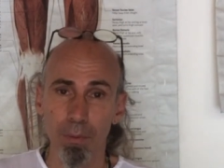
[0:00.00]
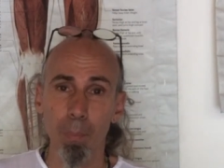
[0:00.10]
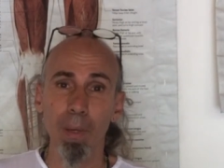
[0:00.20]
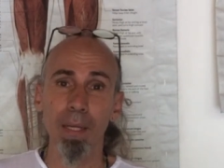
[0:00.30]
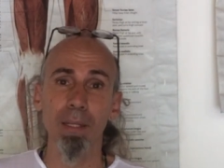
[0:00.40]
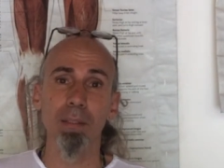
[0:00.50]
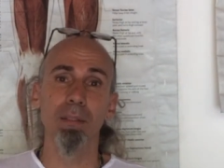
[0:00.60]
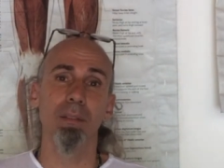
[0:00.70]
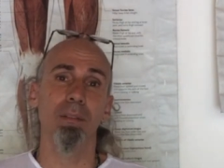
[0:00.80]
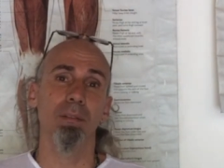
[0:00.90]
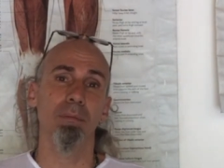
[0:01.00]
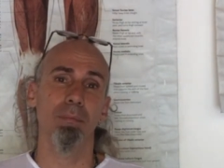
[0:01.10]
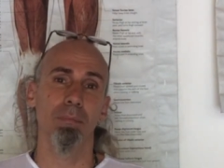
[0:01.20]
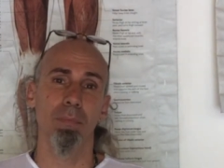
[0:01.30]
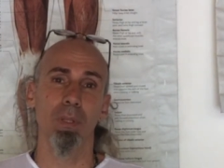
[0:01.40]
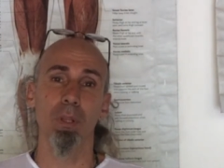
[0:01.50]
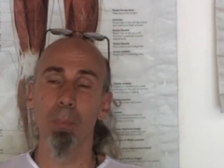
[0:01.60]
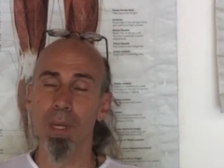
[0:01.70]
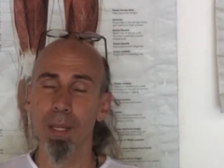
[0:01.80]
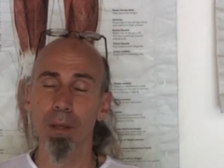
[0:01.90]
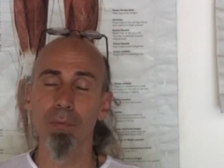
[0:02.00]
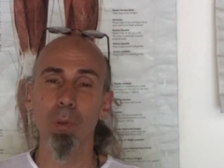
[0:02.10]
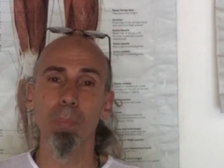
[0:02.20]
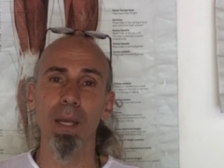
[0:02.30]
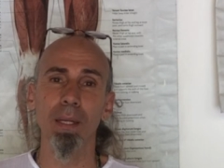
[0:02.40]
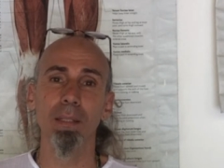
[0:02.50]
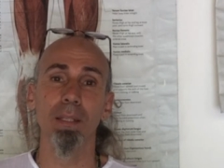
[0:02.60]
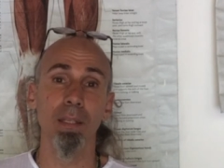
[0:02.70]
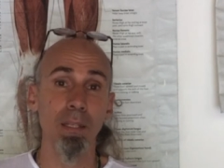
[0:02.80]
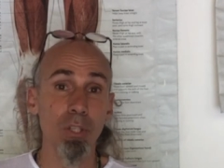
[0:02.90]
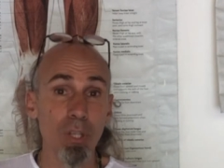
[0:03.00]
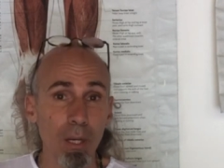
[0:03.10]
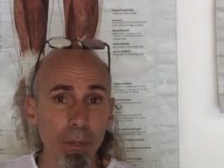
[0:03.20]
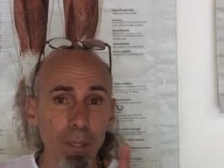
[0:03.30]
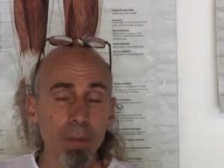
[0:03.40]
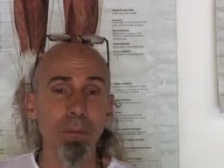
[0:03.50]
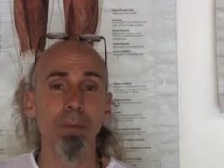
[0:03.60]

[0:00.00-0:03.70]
the planet, the meaning of the planet in each chakra.